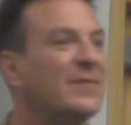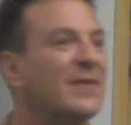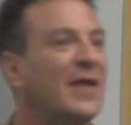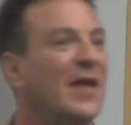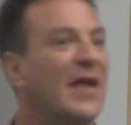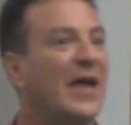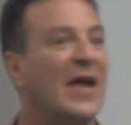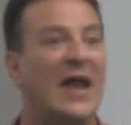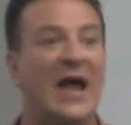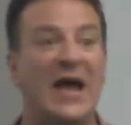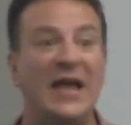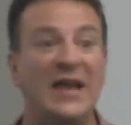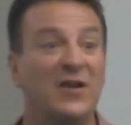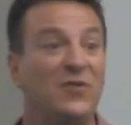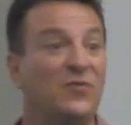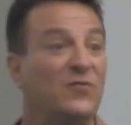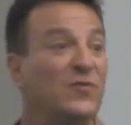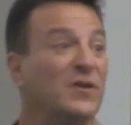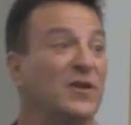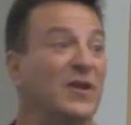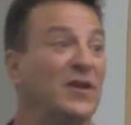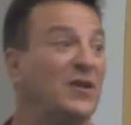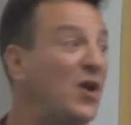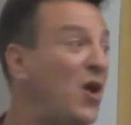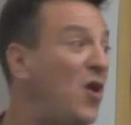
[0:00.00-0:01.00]
and I didn't
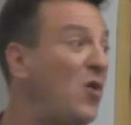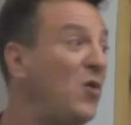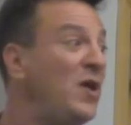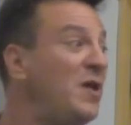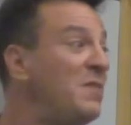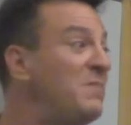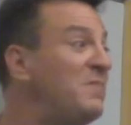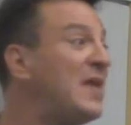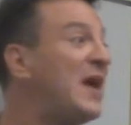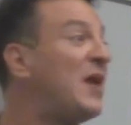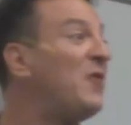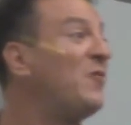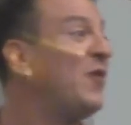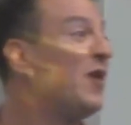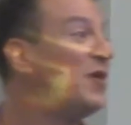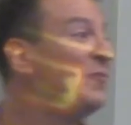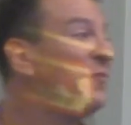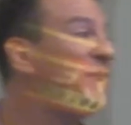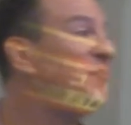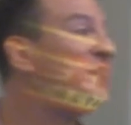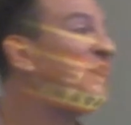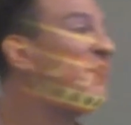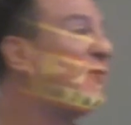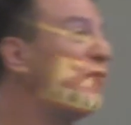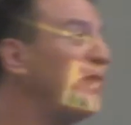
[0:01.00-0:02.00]
really know him that well
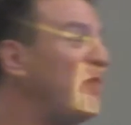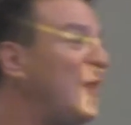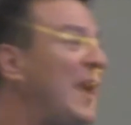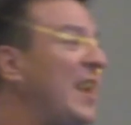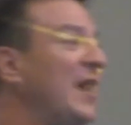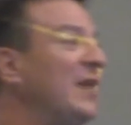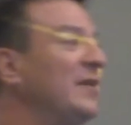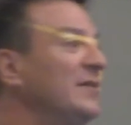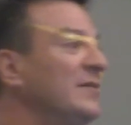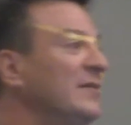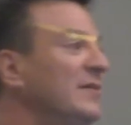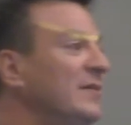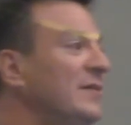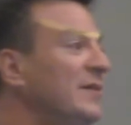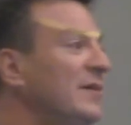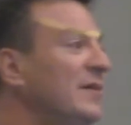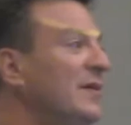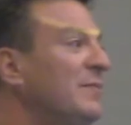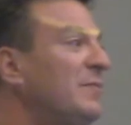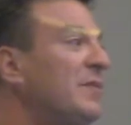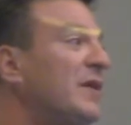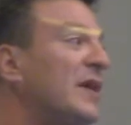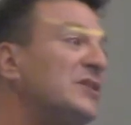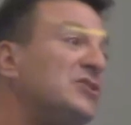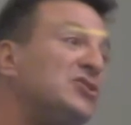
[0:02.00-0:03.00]
before that,
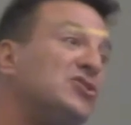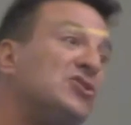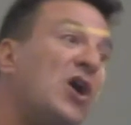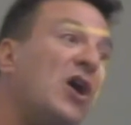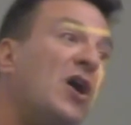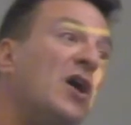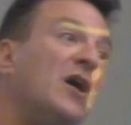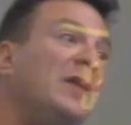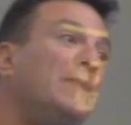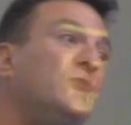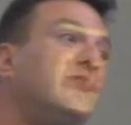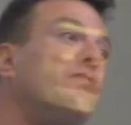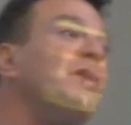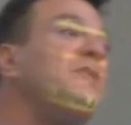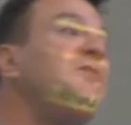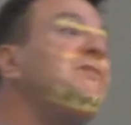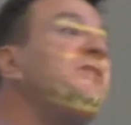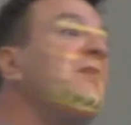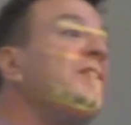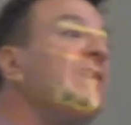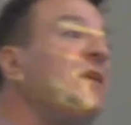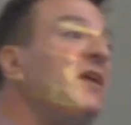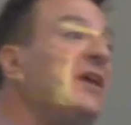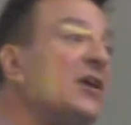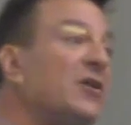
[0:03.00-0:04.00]
but I saw him
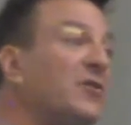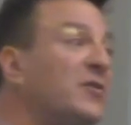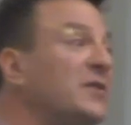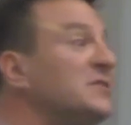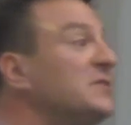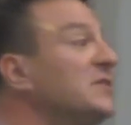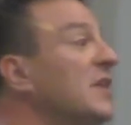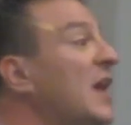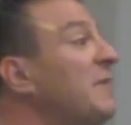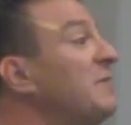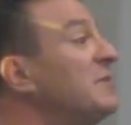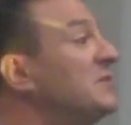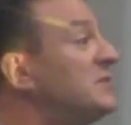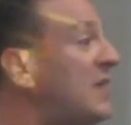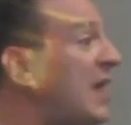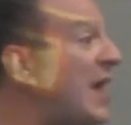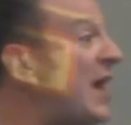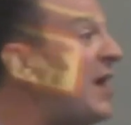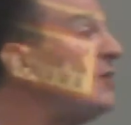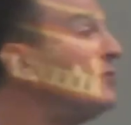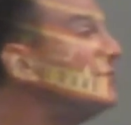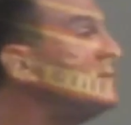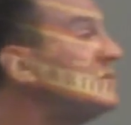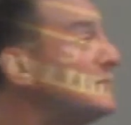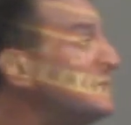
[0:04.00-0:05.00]
recently at Chris Lema's
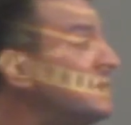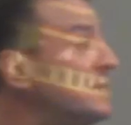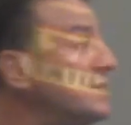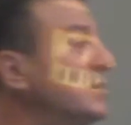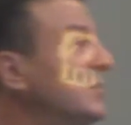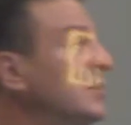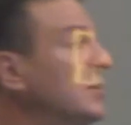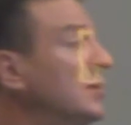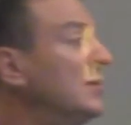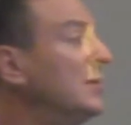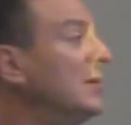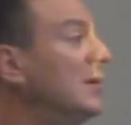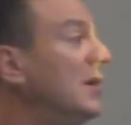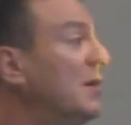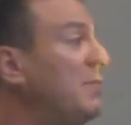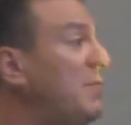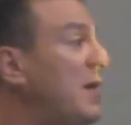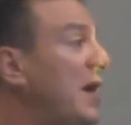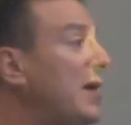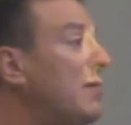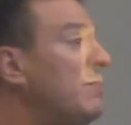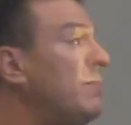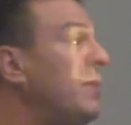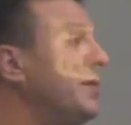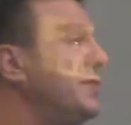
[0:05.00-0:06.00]
house
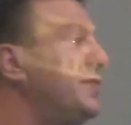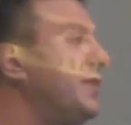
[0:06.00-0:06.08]
about a month